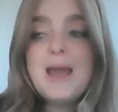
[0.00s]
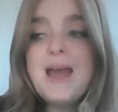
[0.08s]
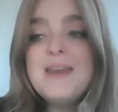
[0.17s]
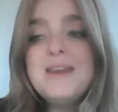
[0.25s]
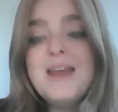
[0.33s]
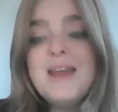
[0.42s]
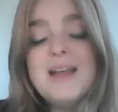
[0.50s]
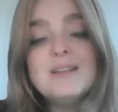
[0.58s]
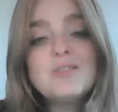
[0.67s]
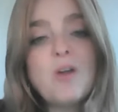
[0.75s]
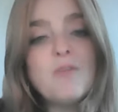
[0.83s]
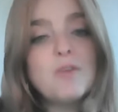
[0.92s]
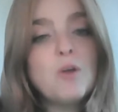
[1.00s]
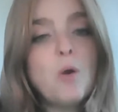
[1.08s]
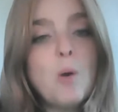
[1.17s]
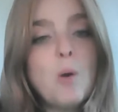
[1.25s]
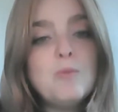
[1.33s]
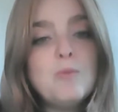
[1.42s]
And it ends off on a
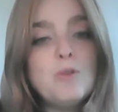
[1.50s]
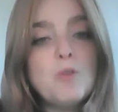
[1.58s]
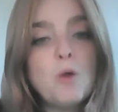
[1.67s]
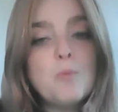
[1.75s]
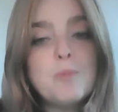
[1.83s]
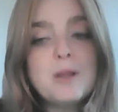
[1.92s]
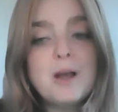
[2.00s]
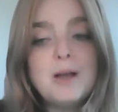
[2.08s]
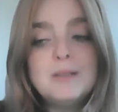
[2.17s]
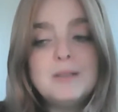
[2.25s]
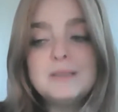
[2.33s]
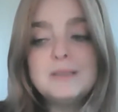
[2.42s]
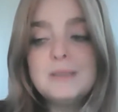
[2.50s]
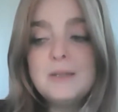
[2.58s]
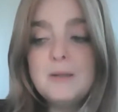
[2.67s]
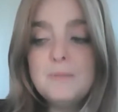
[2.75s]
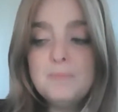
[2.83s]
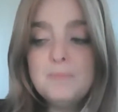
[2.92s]
hopeful note because
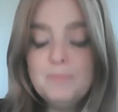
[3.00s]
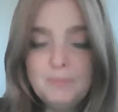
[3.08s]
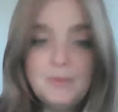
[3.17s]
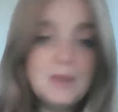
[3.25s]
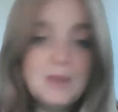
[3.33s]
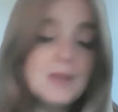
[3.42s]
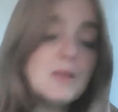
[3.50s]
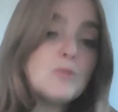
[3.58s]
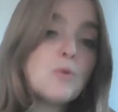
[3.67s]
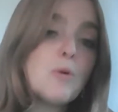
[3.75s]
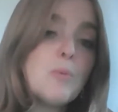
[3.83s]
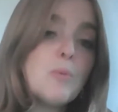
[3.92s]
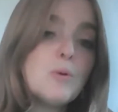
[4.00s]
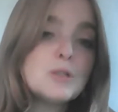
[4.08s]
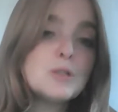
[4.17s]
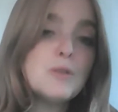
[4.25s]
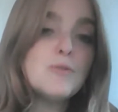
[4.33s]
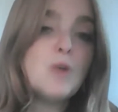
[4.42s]
in the Torah
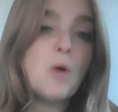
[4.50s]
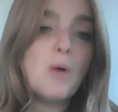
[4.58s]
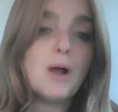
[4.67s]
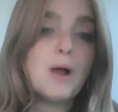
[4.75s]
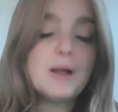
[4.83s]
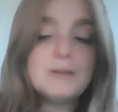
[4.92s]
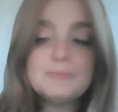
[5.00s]
portion of Noah,